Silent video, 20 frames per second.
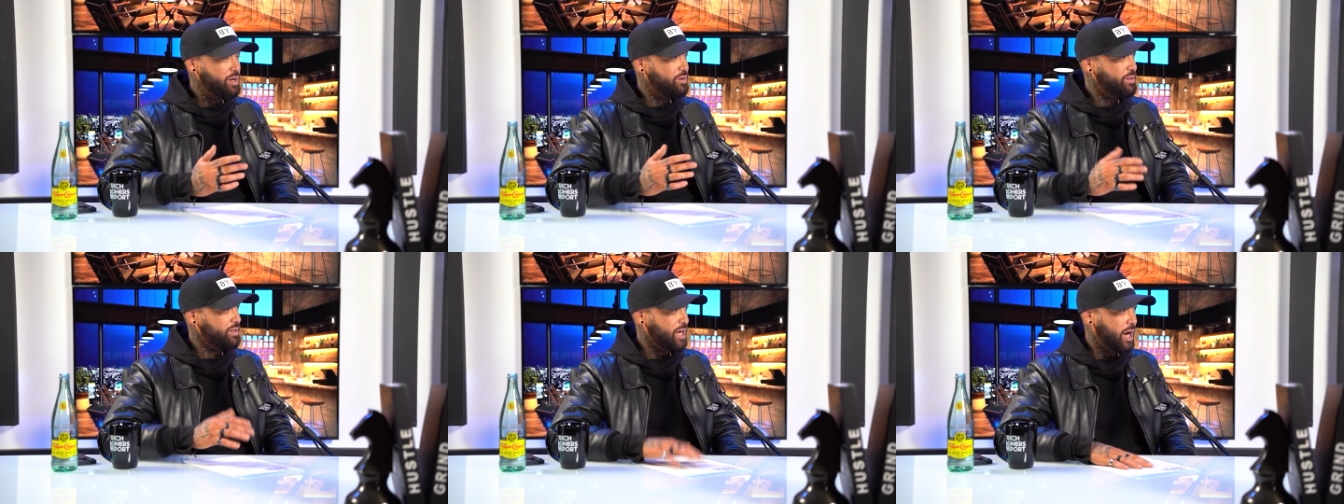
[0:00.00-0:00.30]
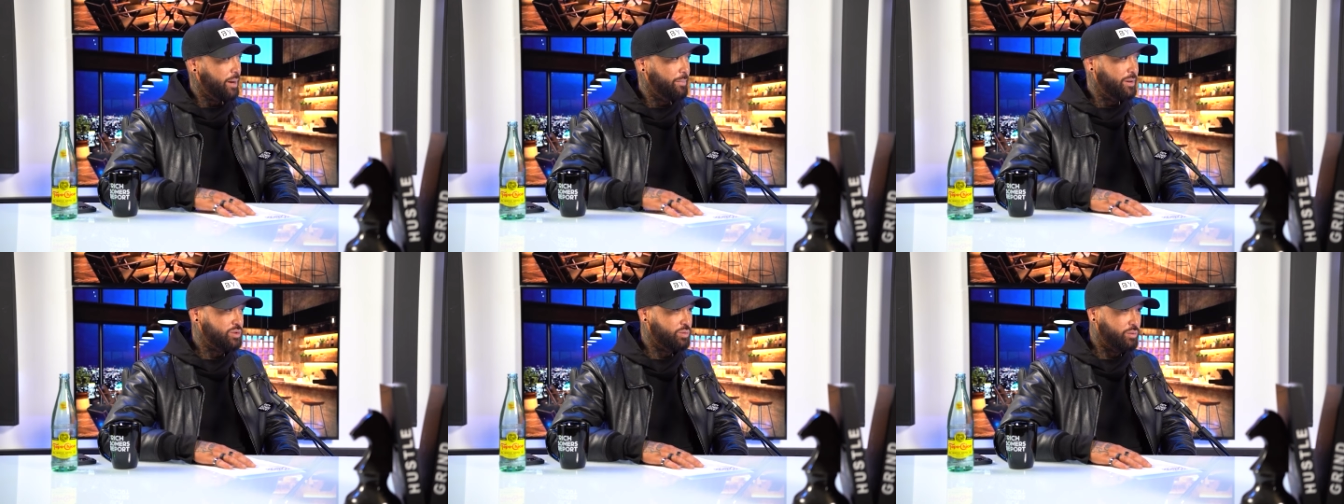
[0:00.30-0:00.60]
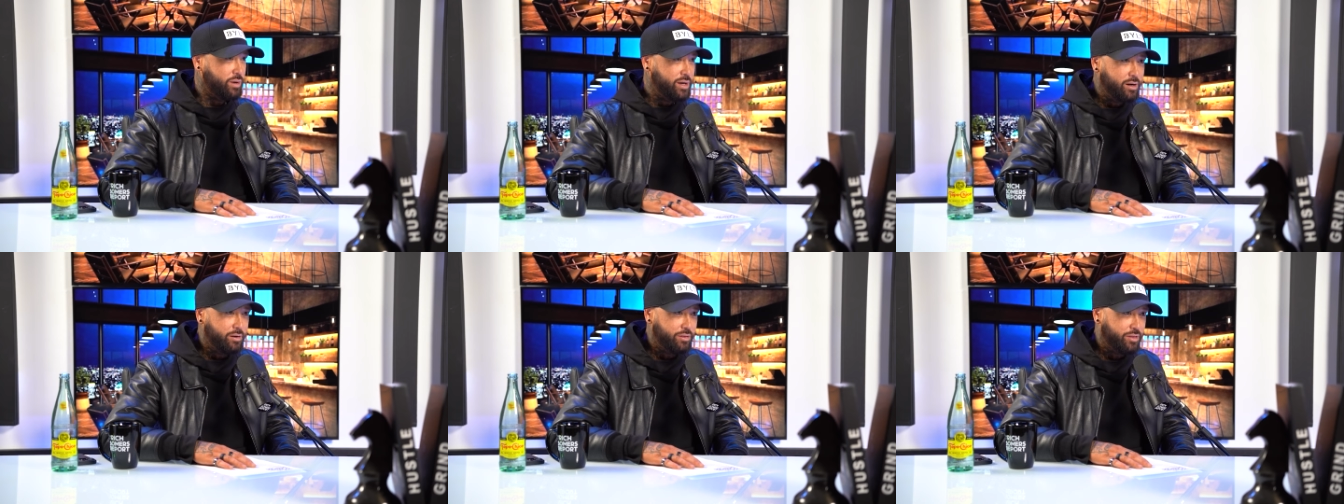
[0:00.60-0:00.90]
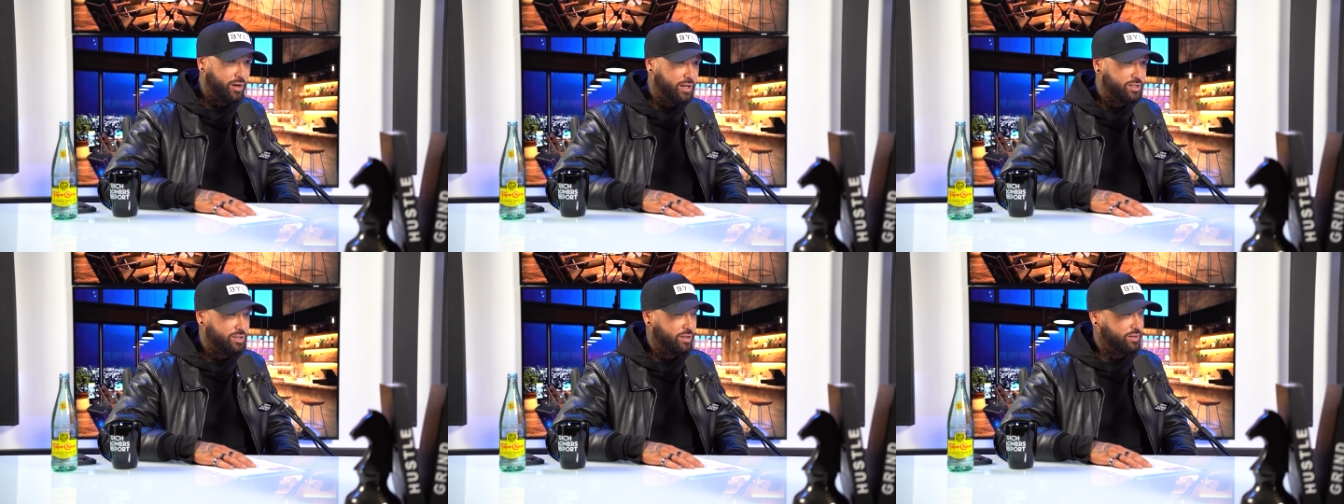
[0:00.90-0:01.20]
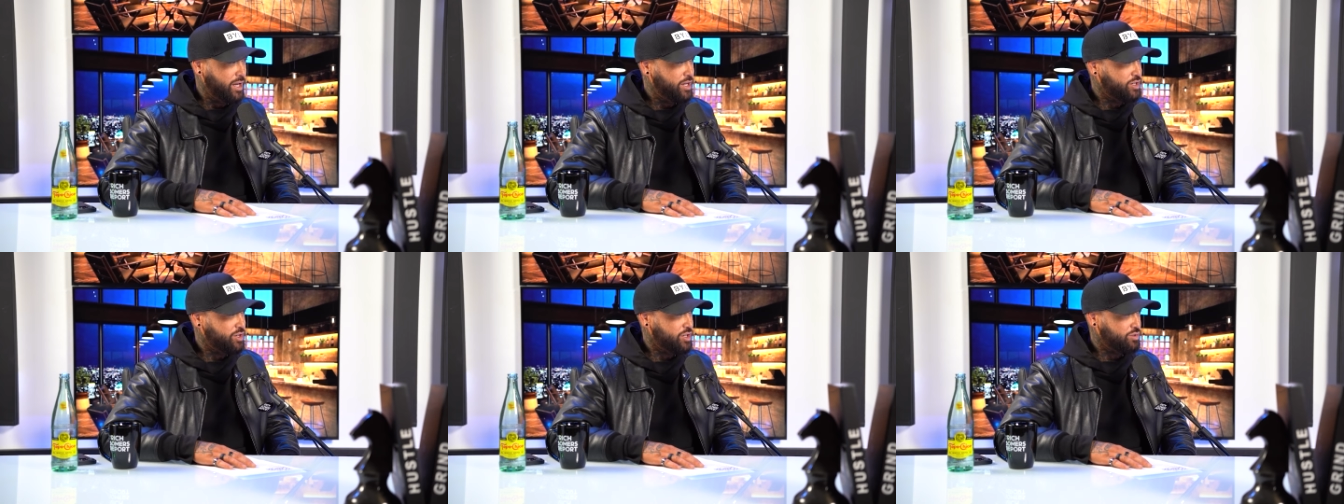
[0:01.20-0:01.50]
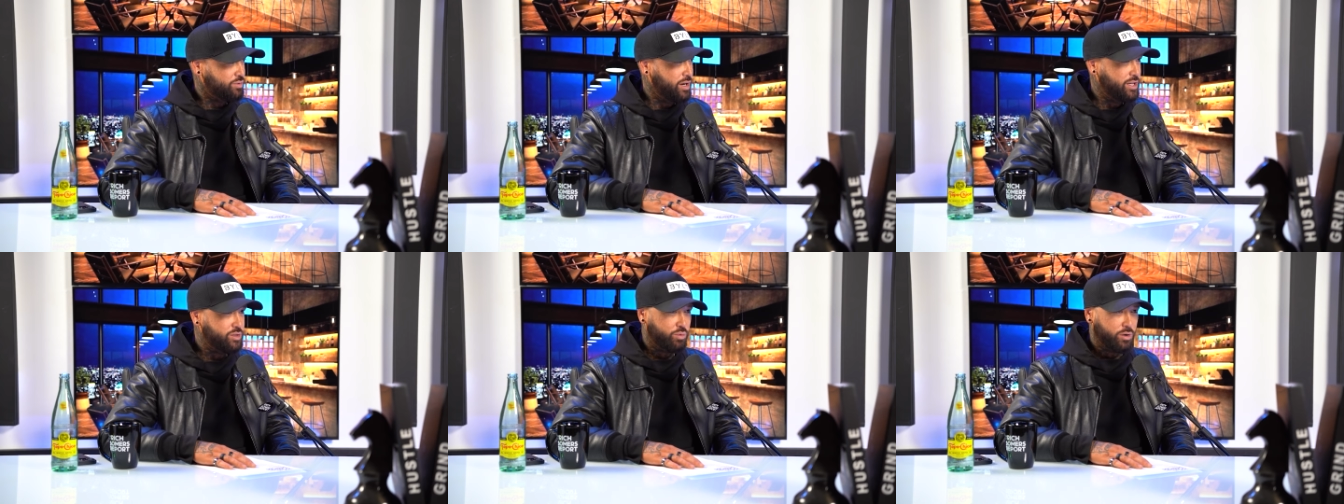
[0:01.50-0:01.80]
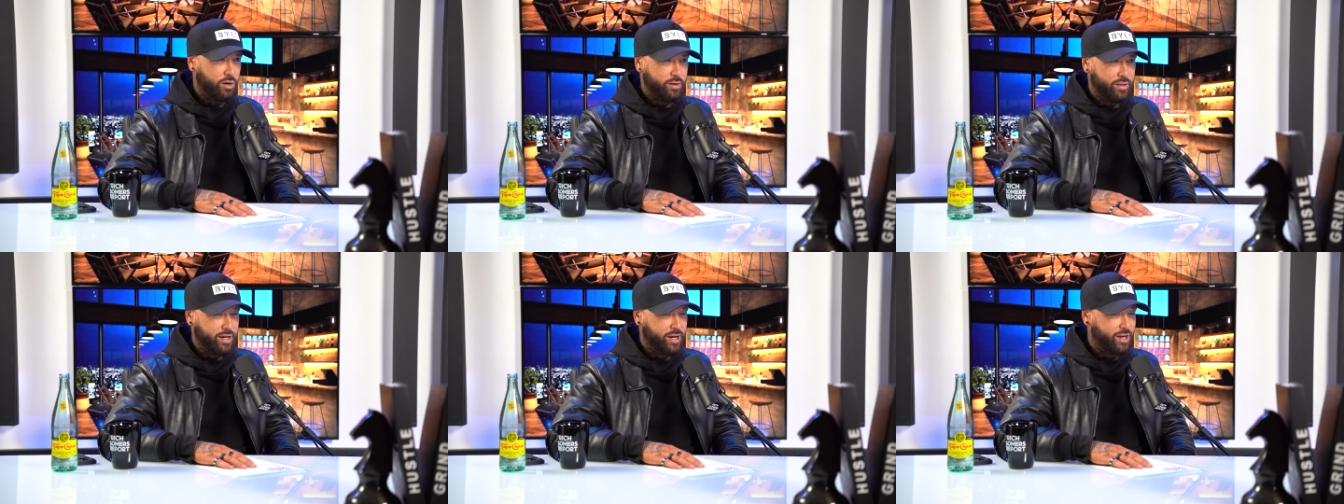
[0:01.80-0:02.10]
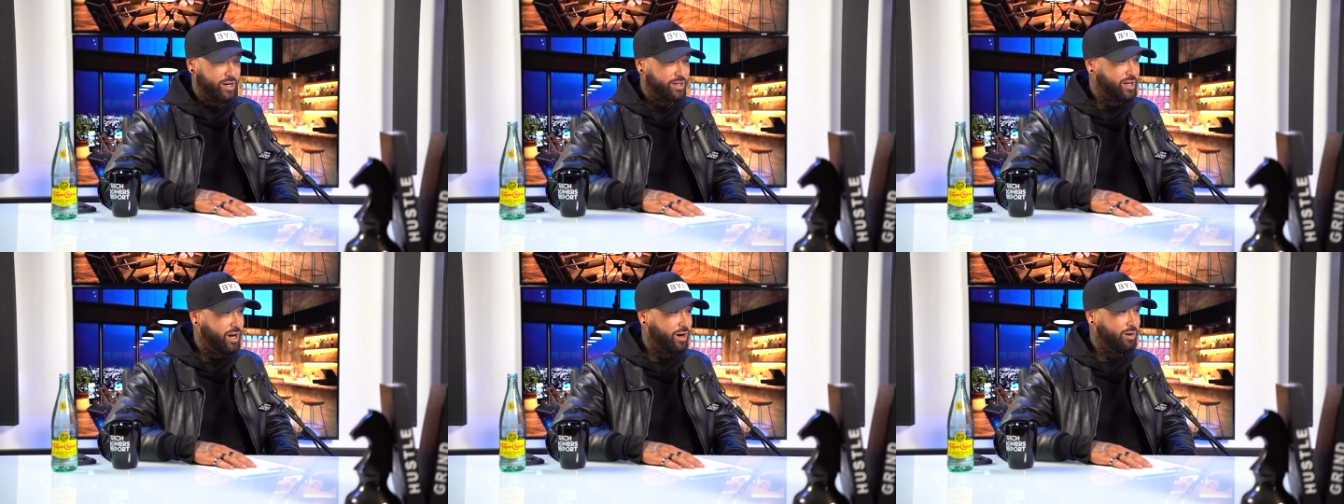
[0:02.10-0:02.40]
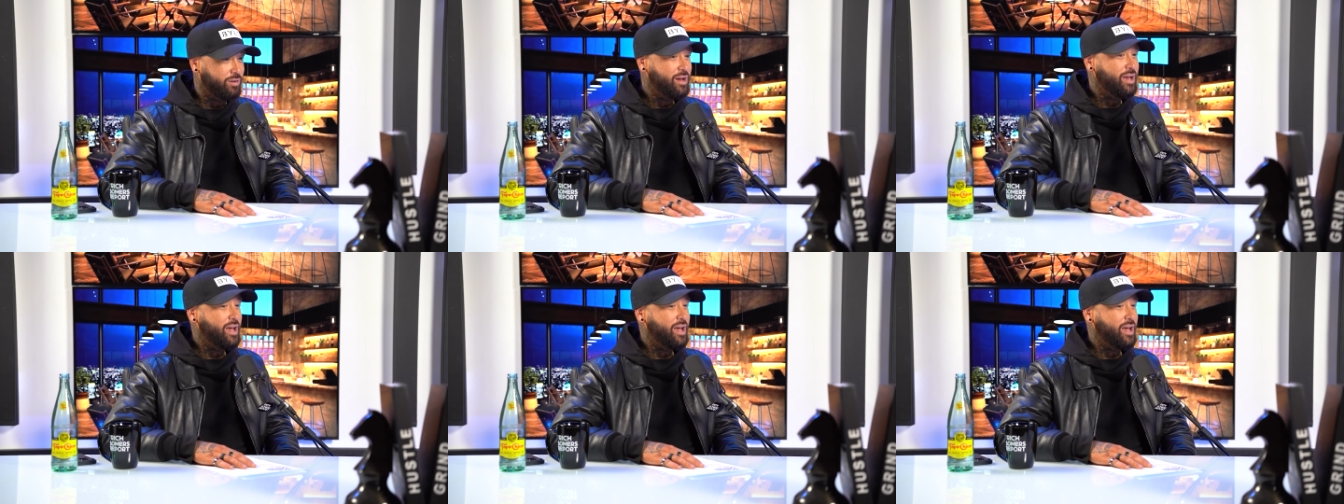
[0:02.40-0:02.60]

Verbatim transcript: know in the comments, what are your thoughts on the interest rates? Where are they going to go?